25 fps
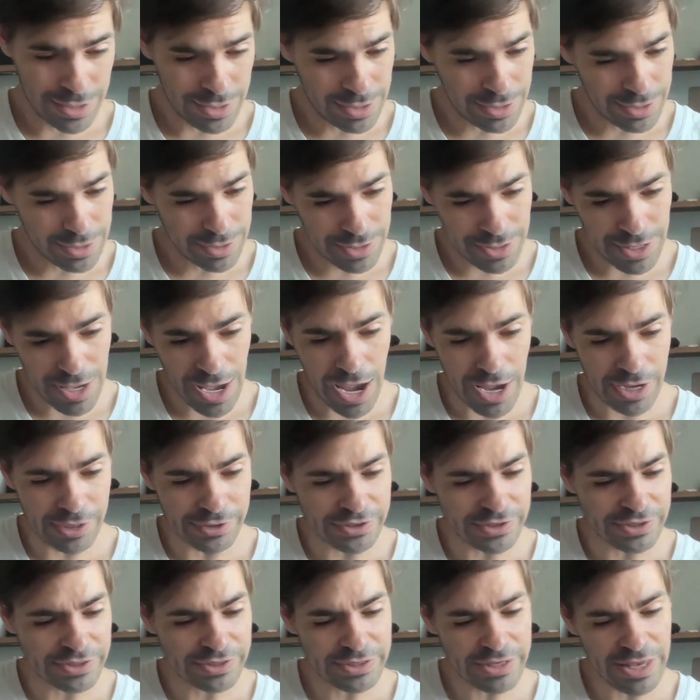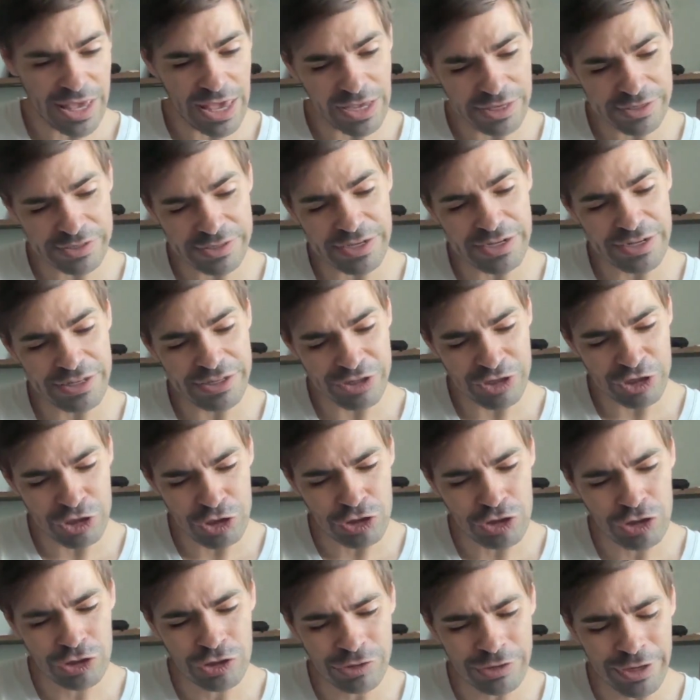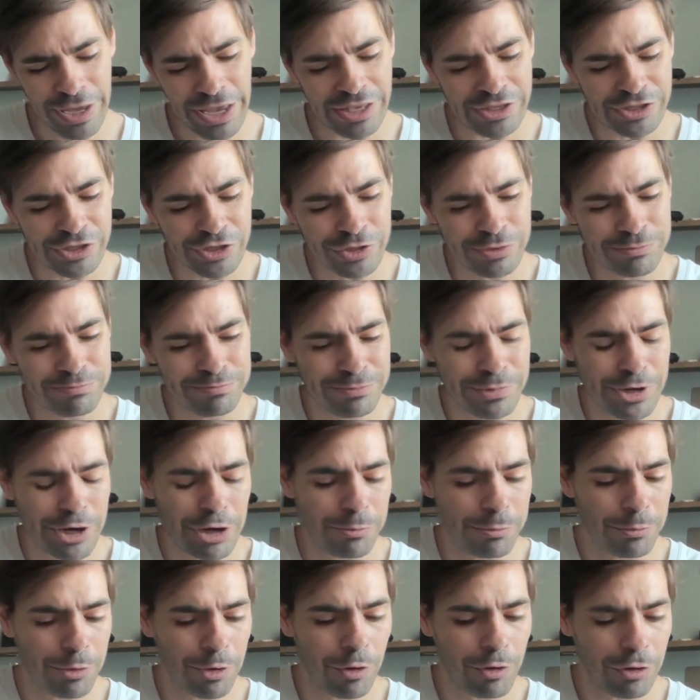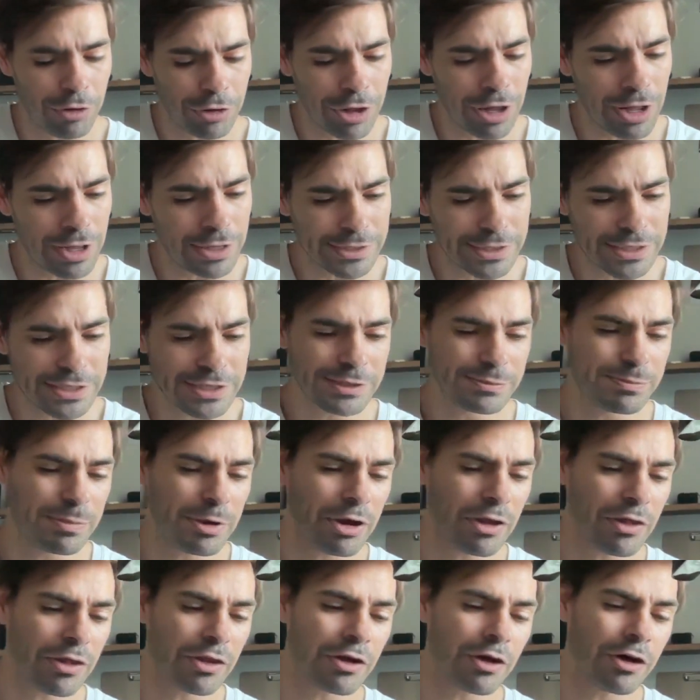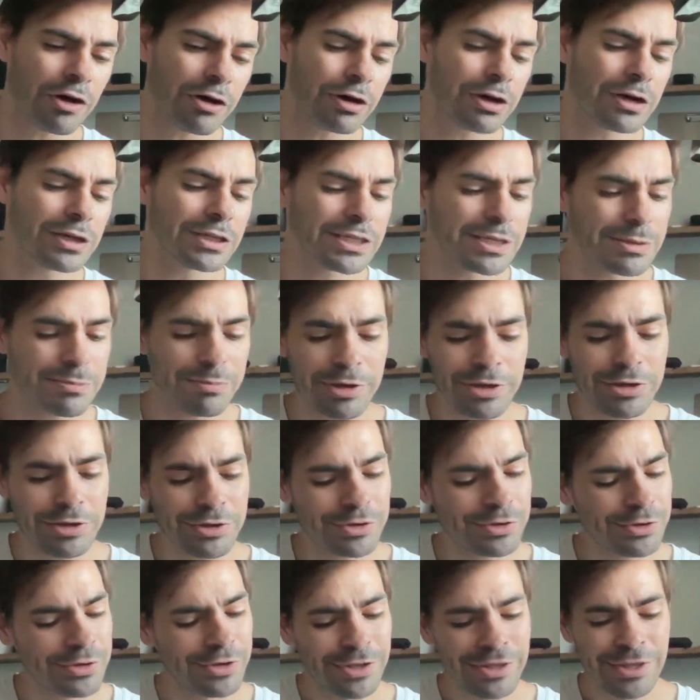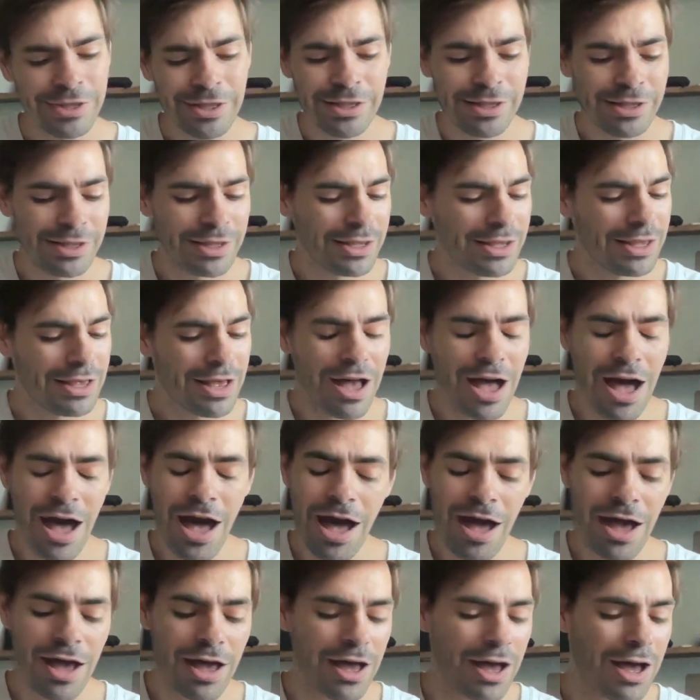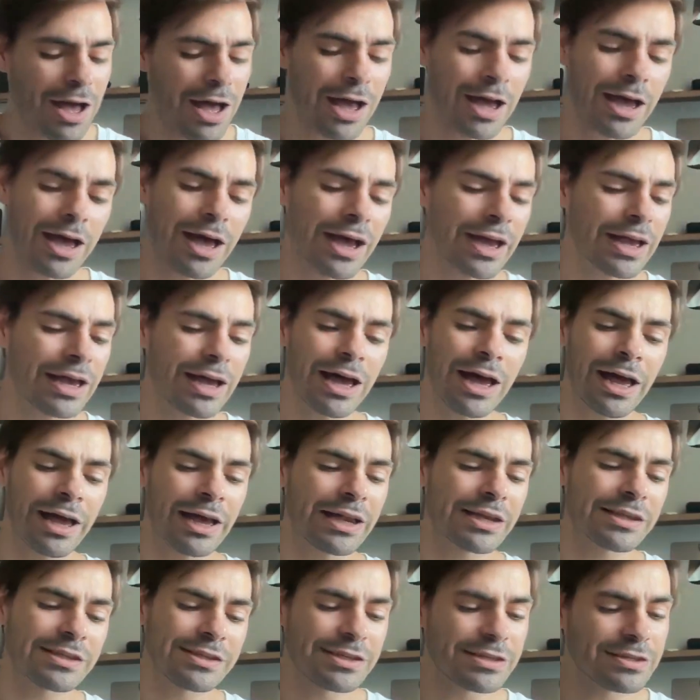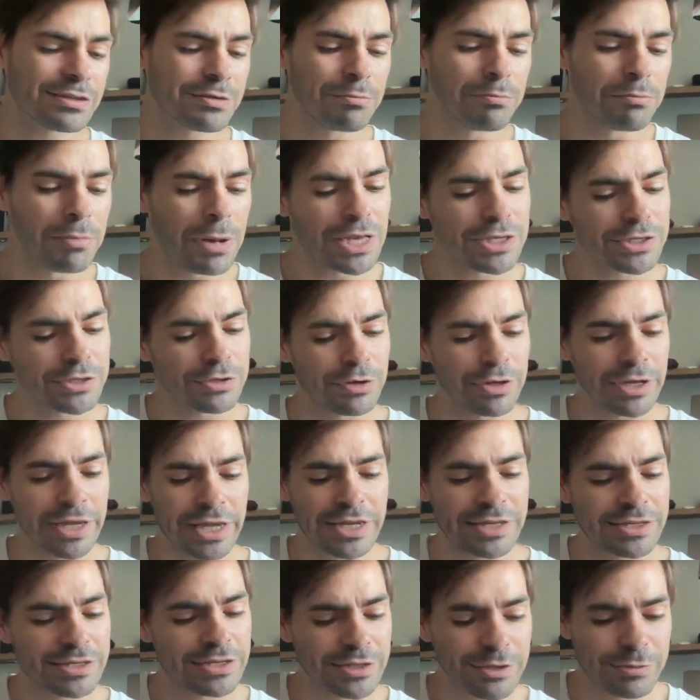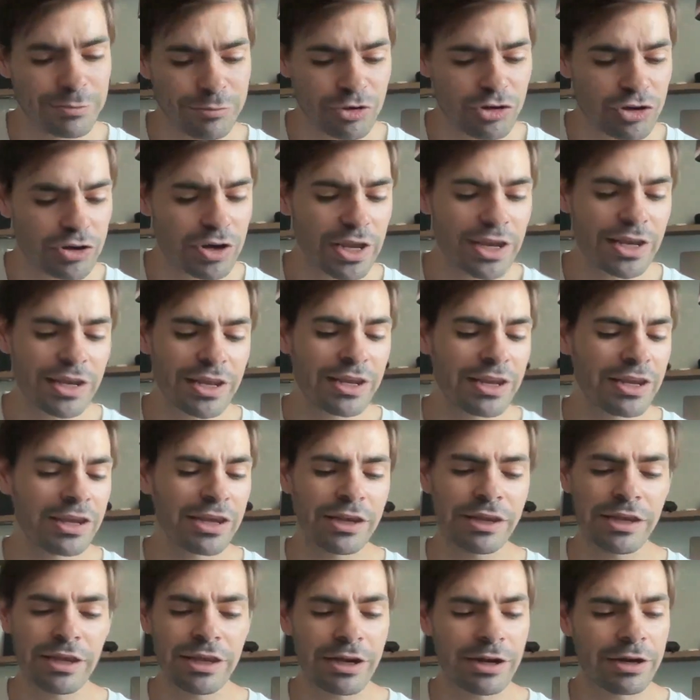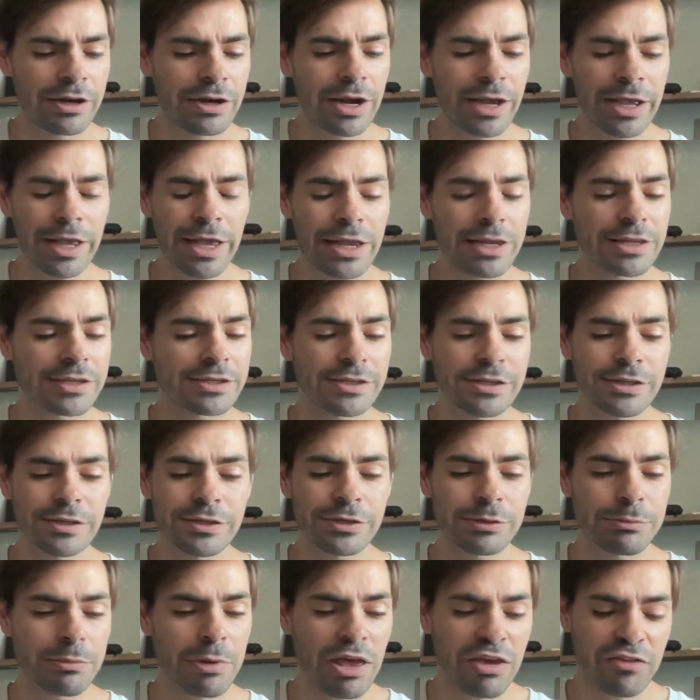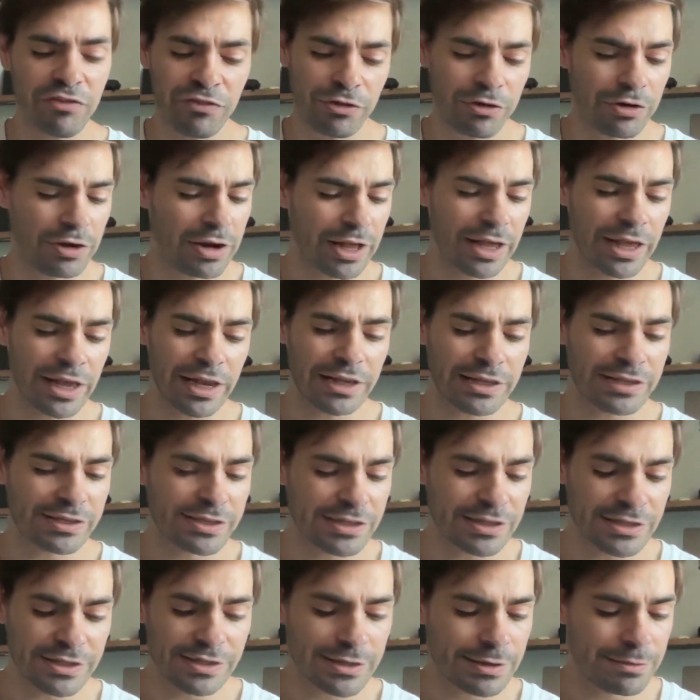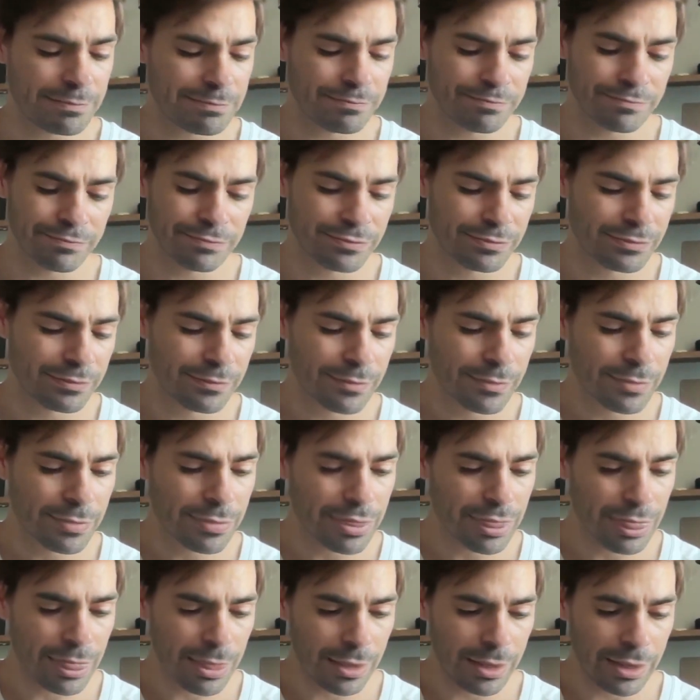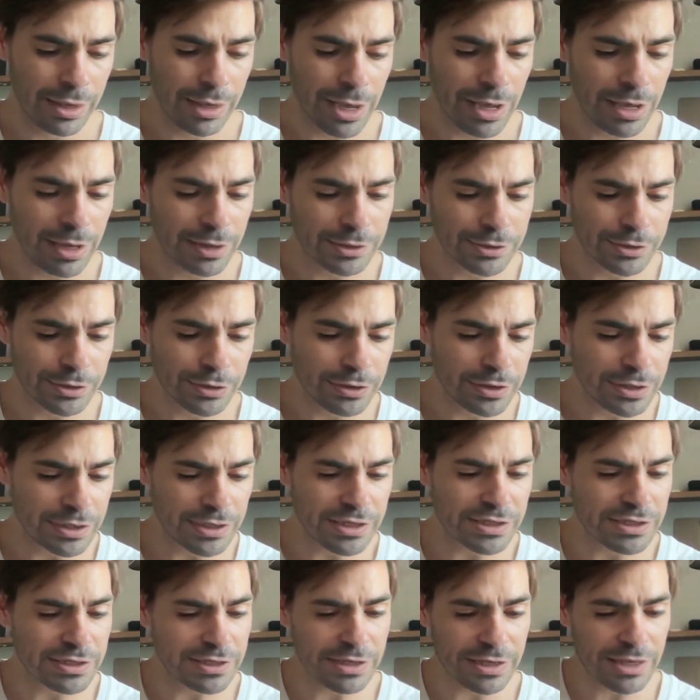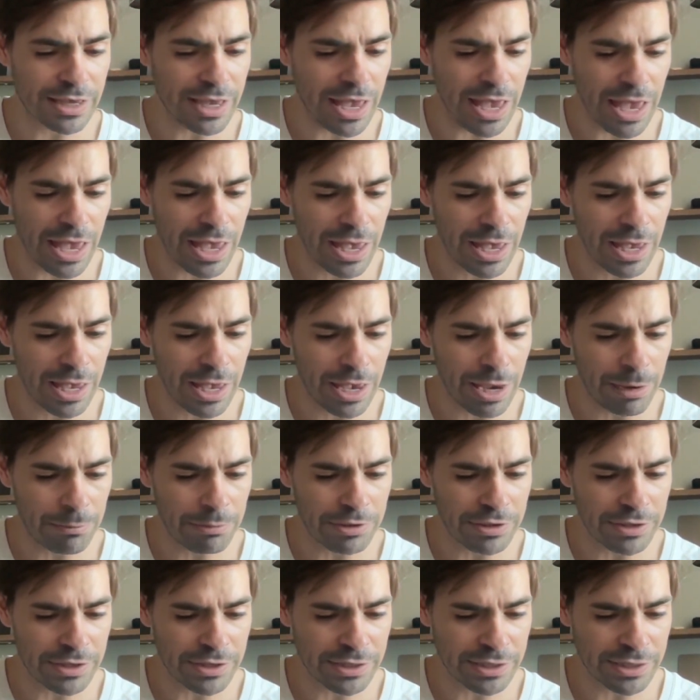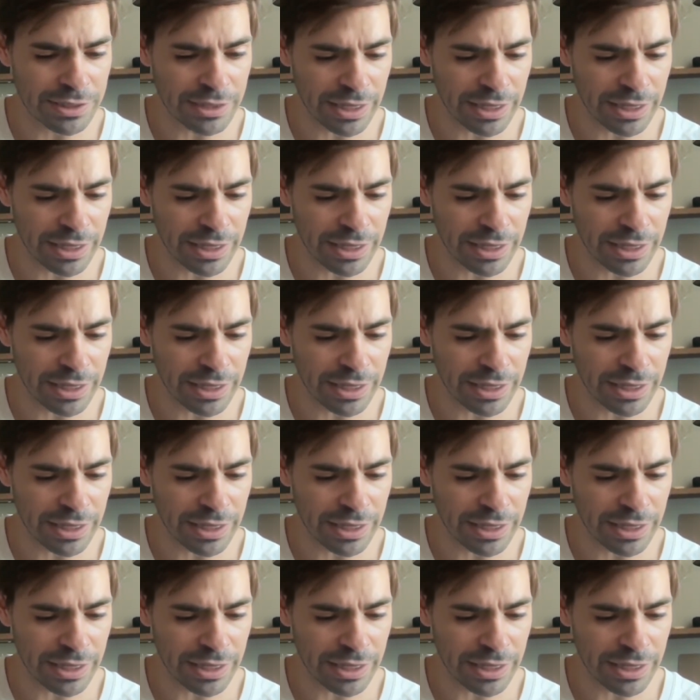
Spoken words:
Yeah, it's just text, and it's all content is better than all content, but I gotta see some muscle. I gotta see some training in here. I gotta see some effort. I gotta see some, yeah. So this is everything.